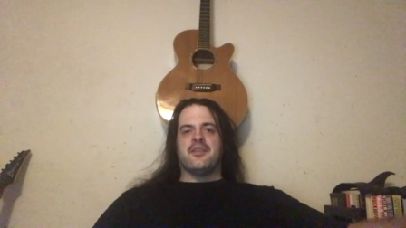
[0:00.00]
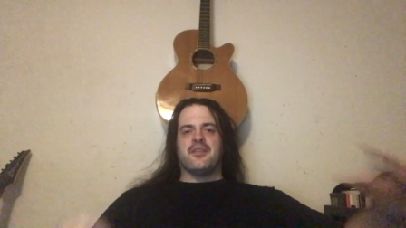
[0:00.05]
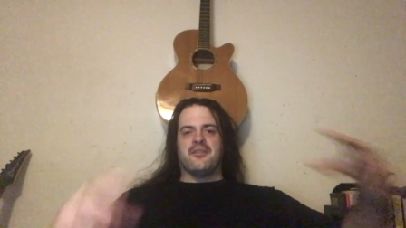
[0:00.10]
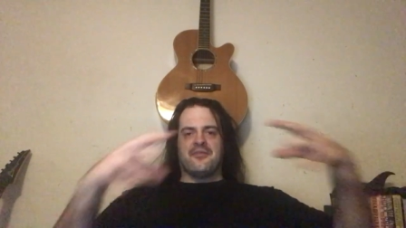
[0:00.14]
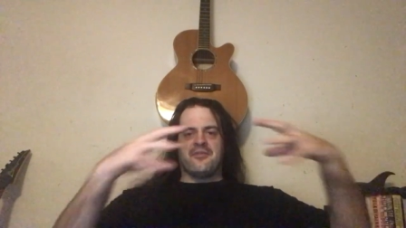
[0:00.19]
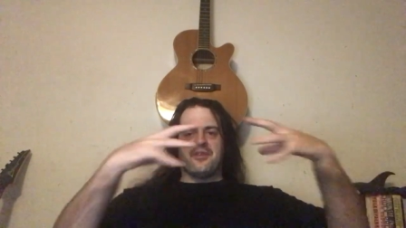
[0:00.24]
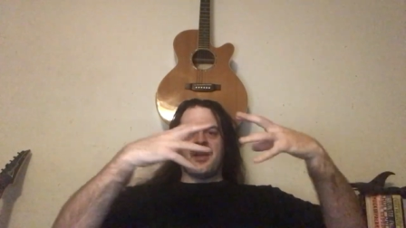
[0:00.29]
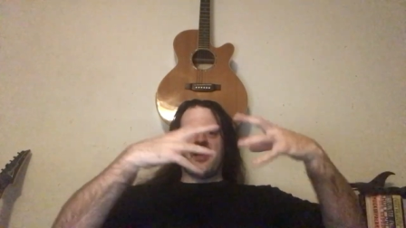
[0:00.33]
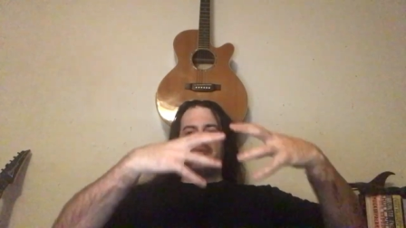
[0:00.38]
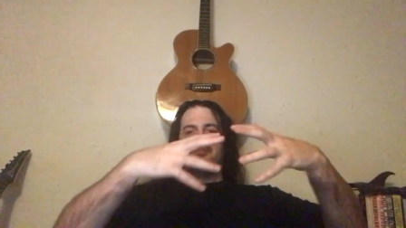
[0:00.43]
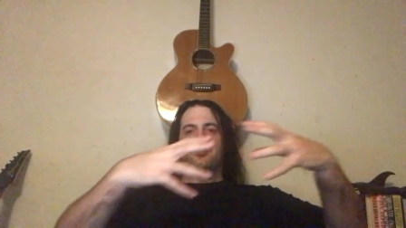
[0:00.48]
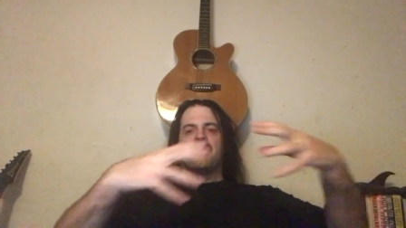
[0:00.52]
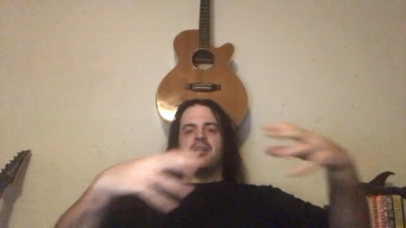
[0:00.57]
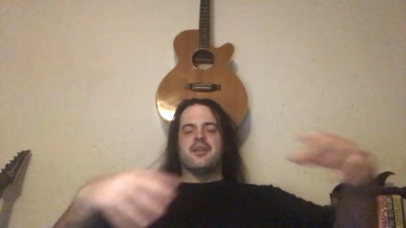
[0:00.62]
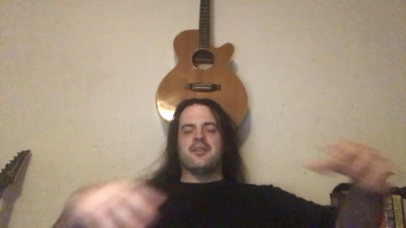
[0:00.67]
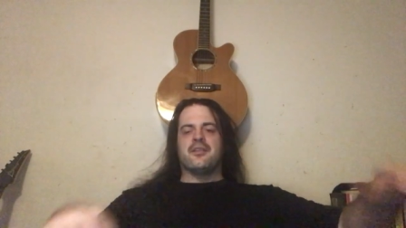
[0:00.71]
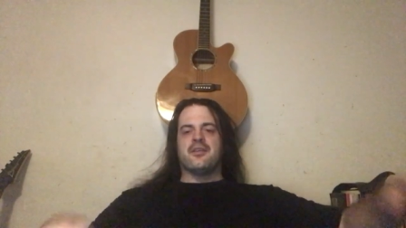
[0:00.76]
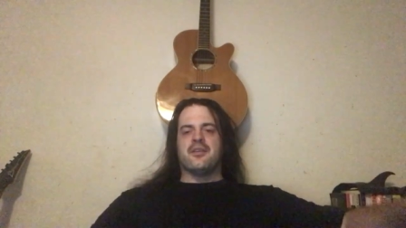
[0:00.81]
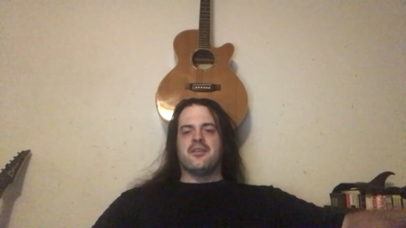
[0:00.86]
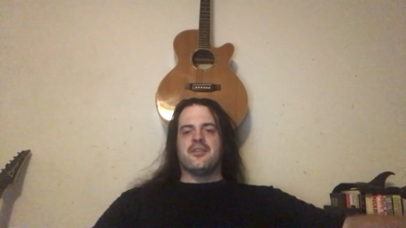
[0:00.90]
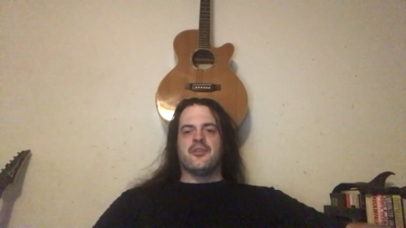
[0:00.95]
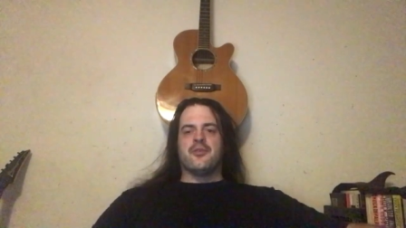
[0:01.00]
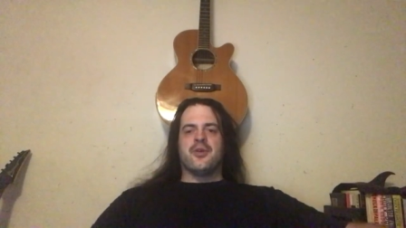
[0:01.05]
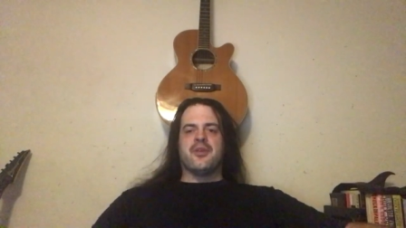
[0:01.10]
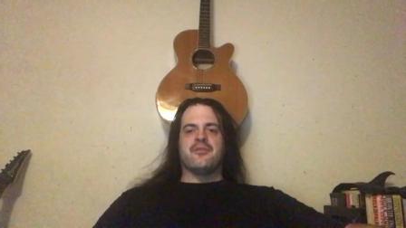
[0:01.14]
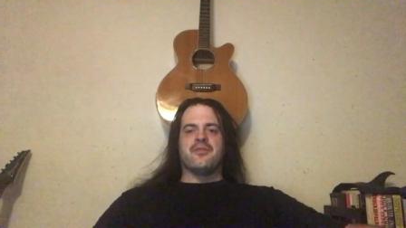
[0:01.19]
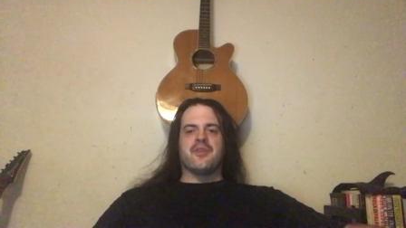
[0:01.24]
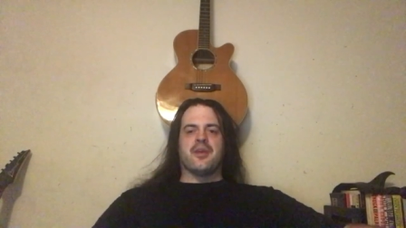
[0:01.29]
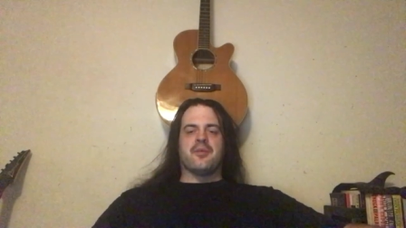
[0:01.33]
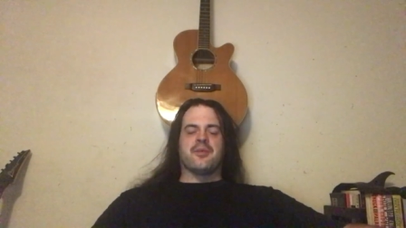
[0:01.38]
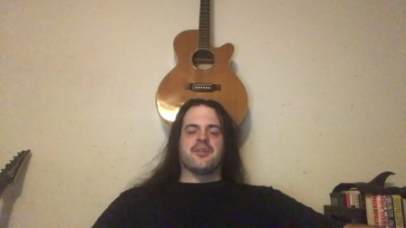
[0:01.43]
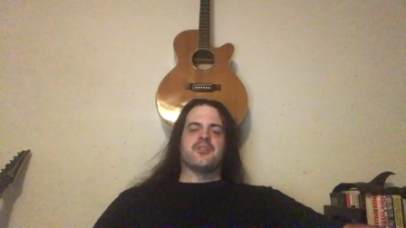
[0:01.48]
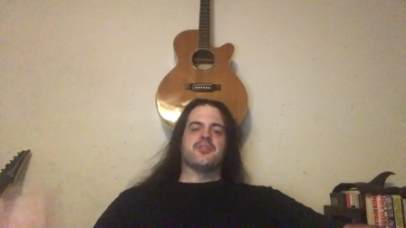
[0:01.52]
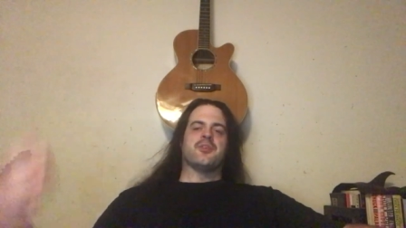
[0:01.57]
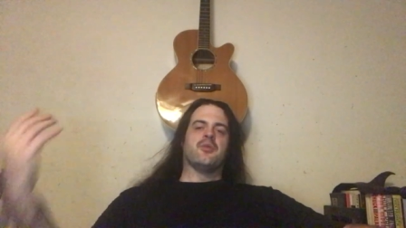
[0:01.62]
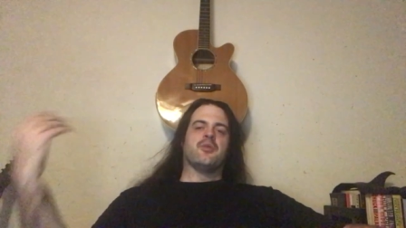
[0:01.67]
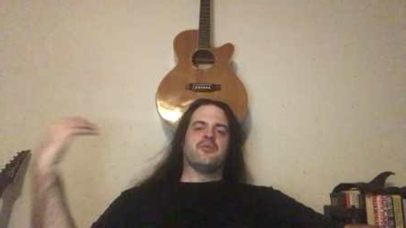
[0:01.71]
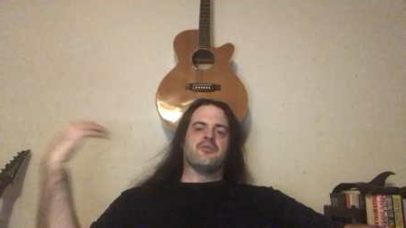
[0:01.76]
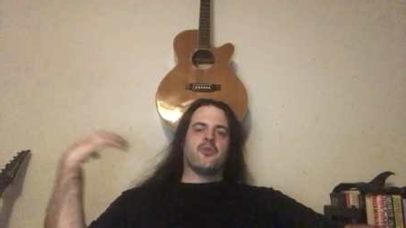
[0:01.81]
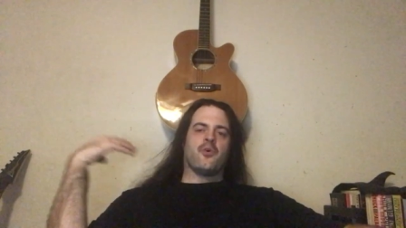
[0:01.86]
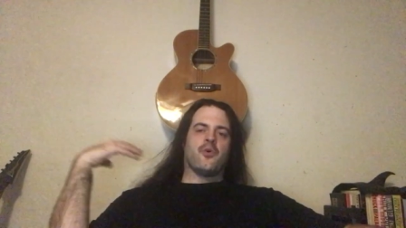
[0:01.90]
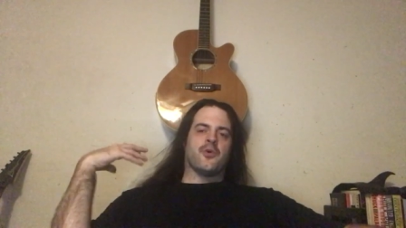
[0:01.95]
the family, the Tuohy family. So
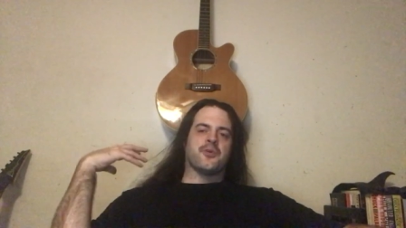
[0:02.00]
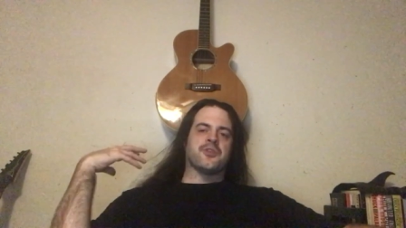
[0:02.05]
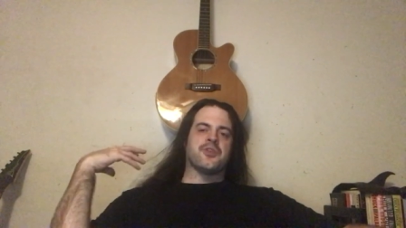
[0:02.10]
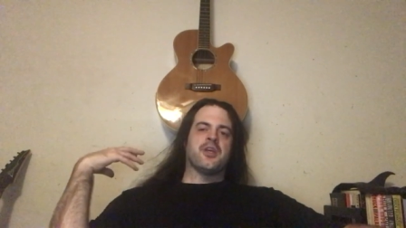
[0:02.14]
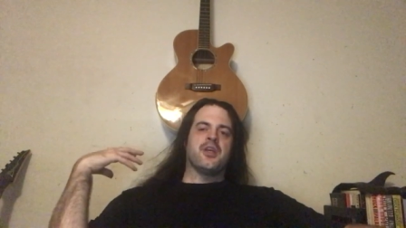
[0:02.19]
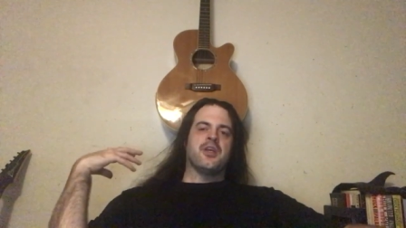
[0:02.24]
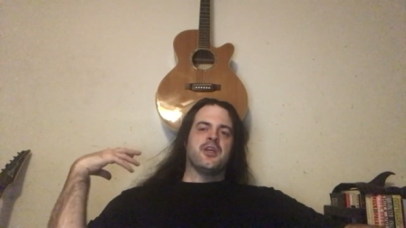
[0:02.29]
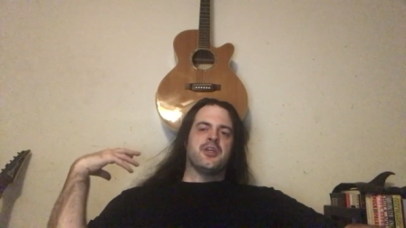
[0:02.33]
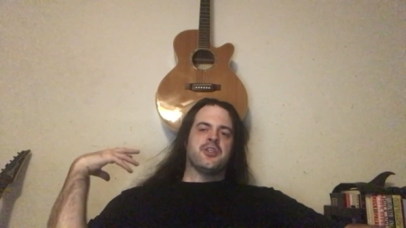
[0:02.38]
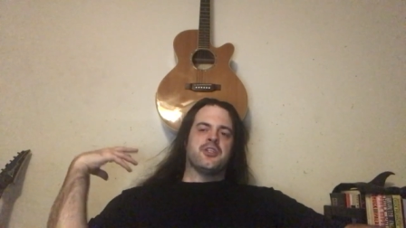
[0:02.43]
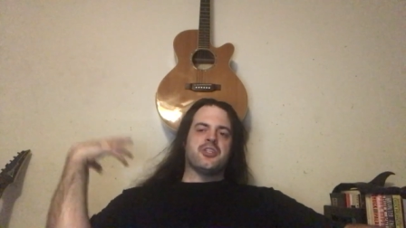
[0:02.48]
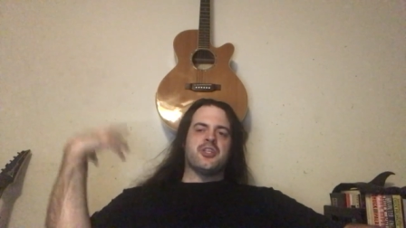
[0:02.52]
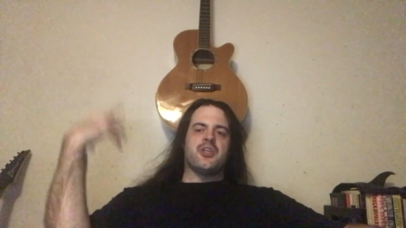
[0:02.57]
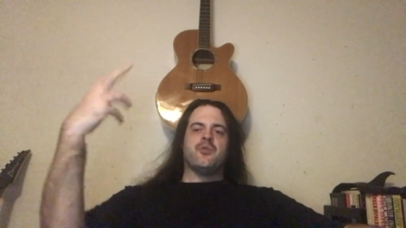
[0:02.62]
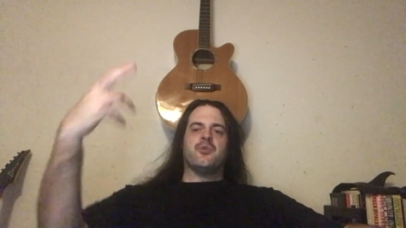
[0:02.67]
of course she